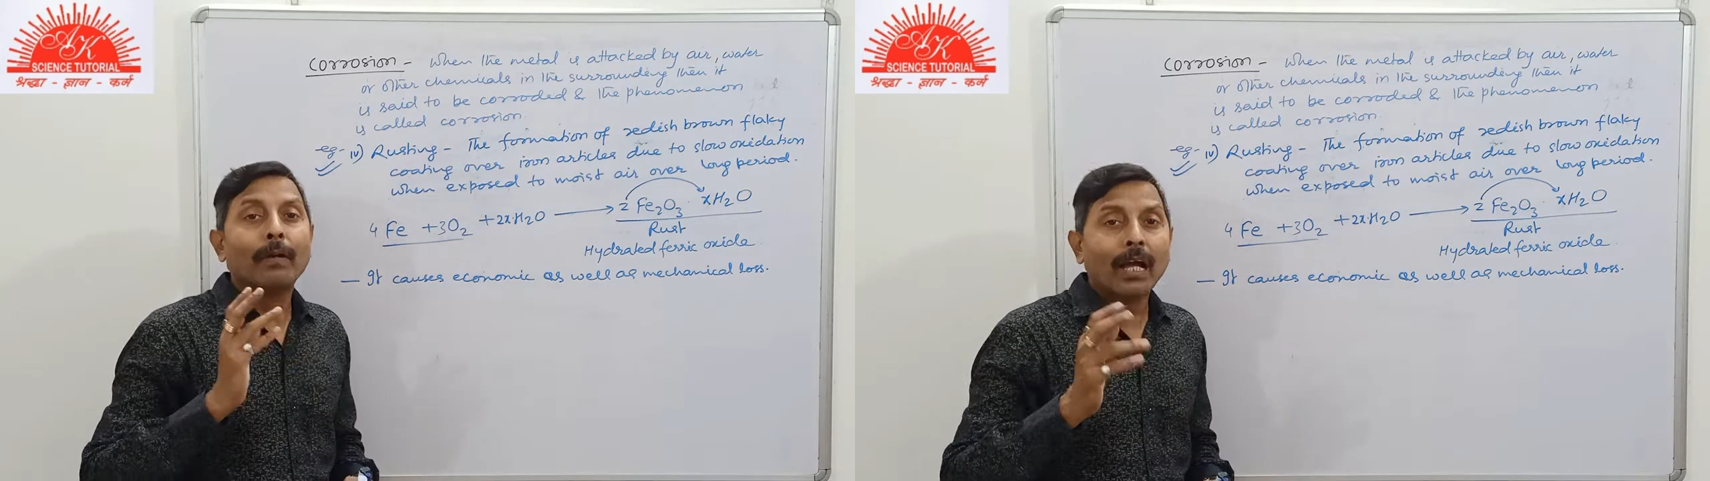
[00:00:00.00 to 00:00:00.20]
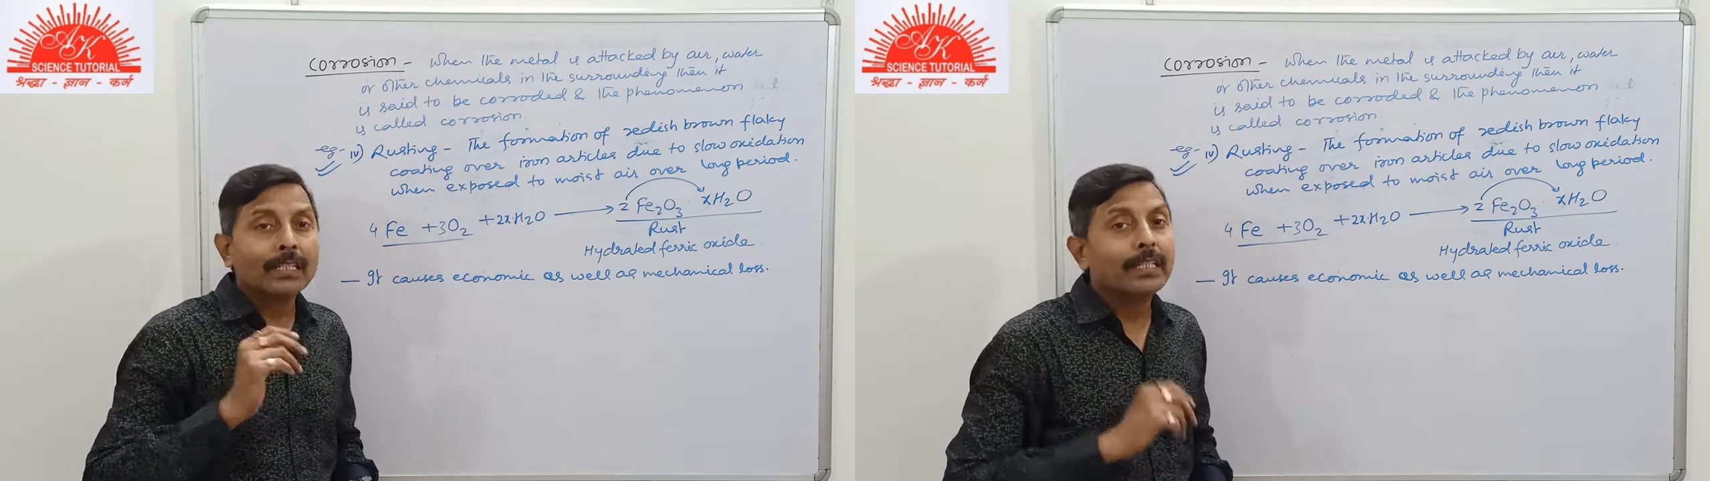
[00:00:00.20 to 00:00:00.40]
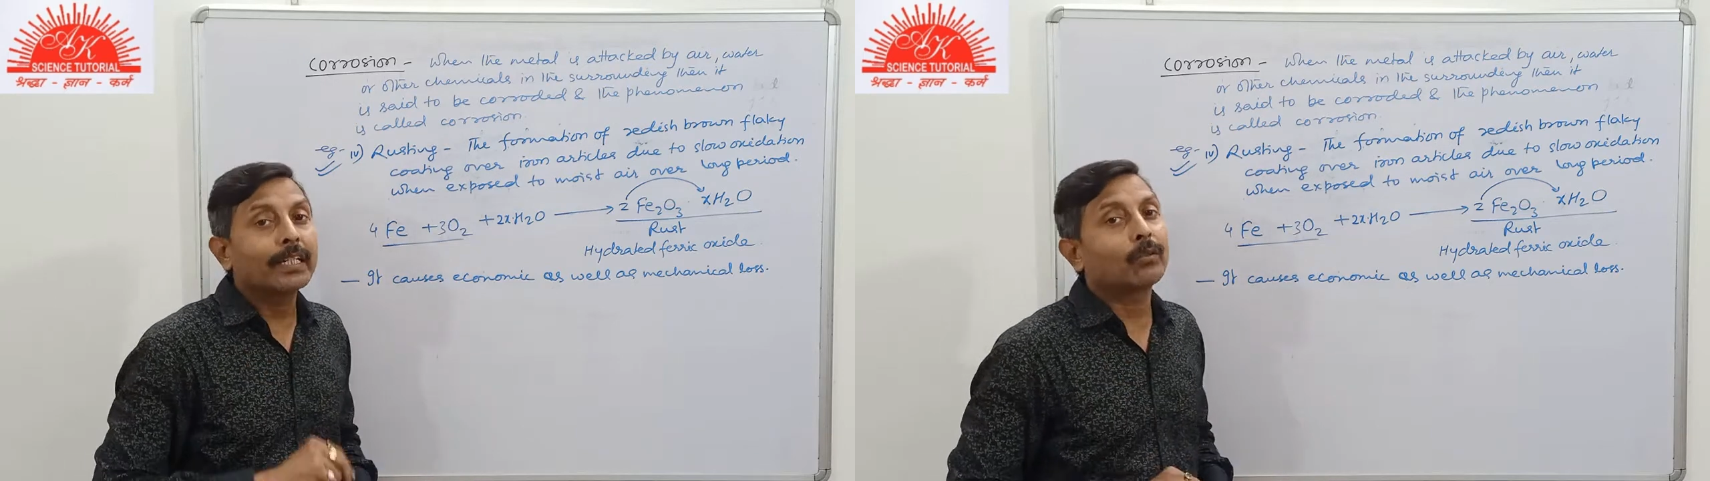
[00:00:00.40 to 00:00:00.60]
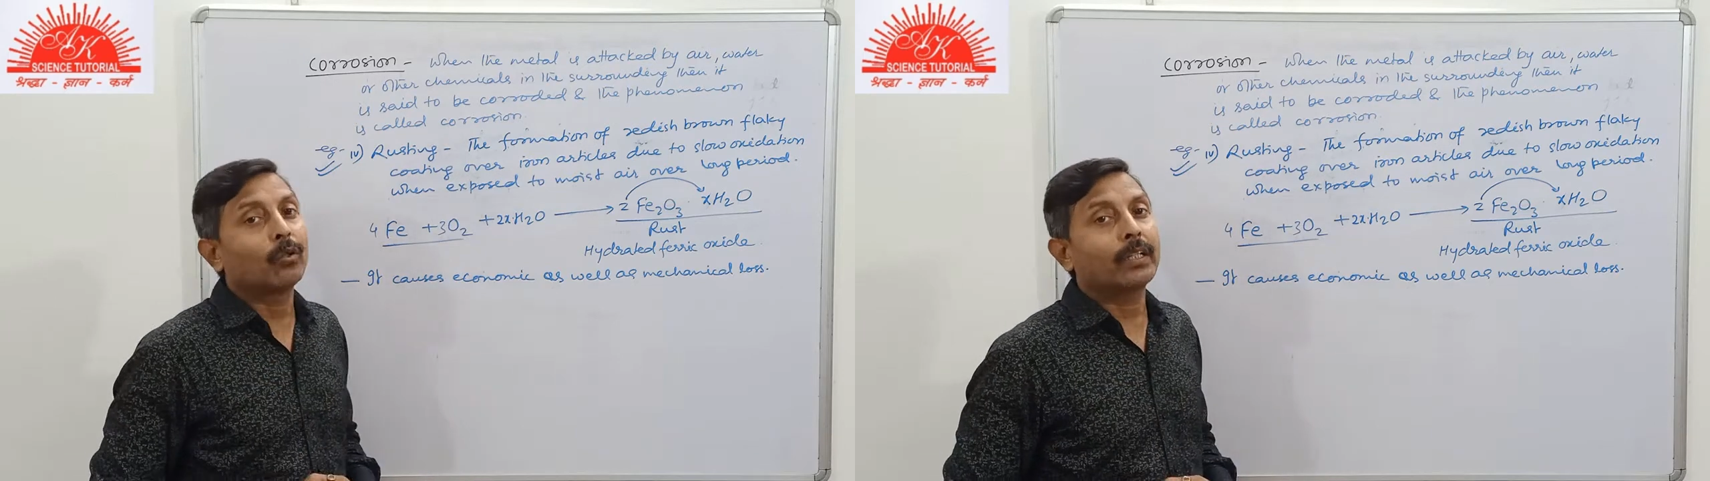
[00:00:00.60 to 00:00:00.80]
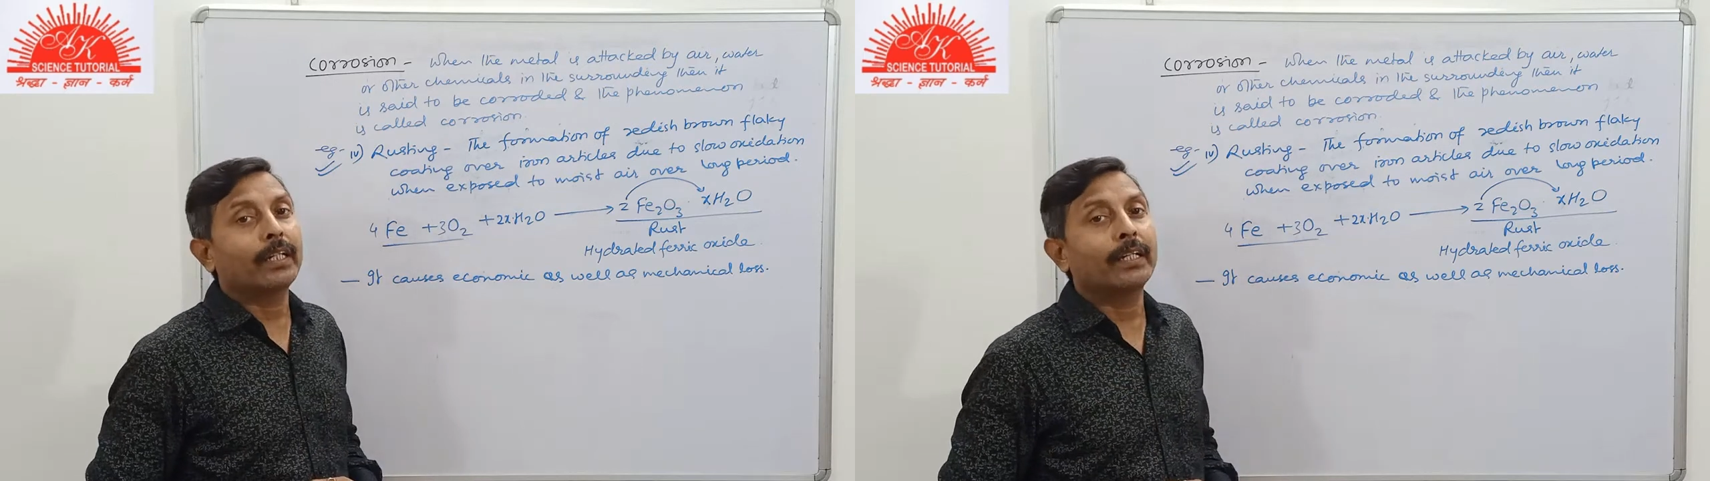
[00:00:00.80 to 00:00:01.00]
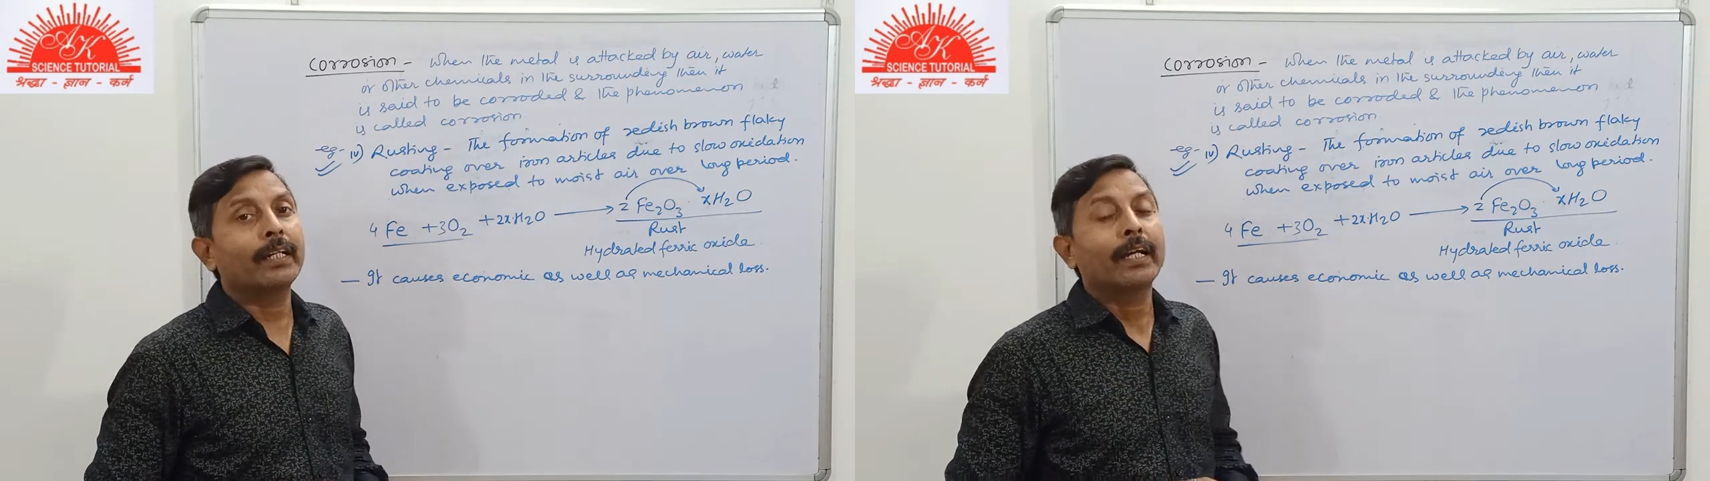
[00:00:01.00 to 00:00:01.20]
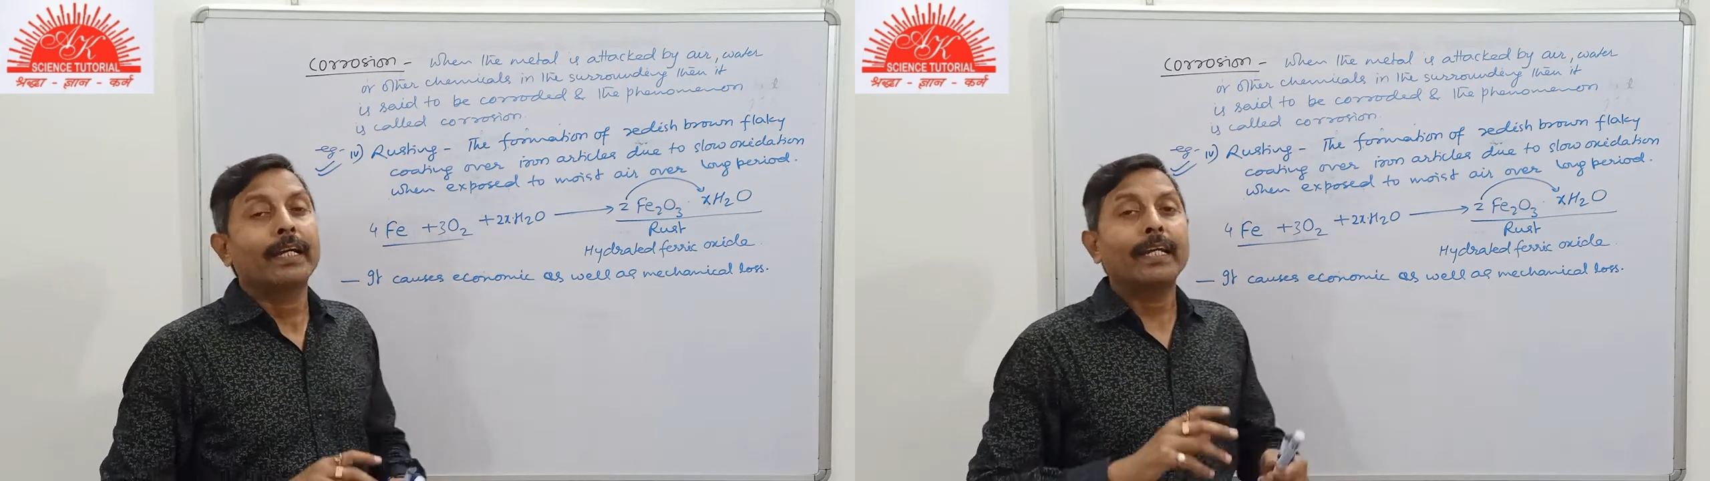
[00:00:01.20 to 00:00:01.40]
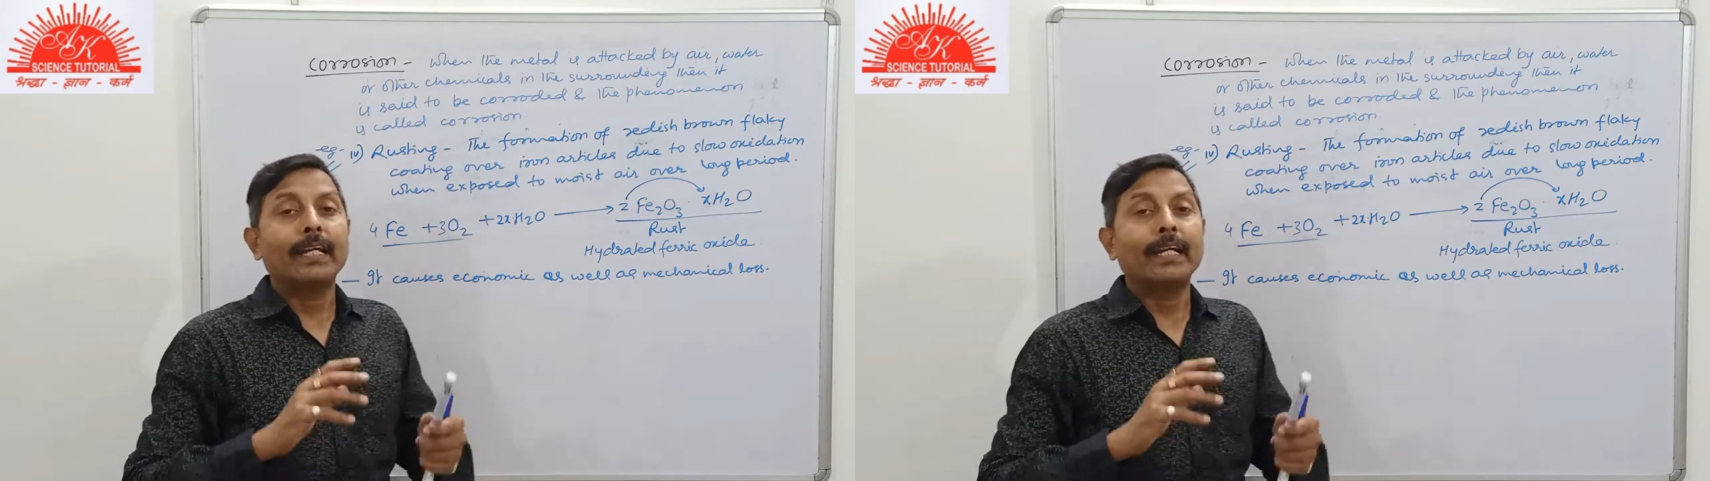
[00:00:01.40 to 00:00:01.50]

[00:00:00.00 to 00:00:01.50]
plastic coating,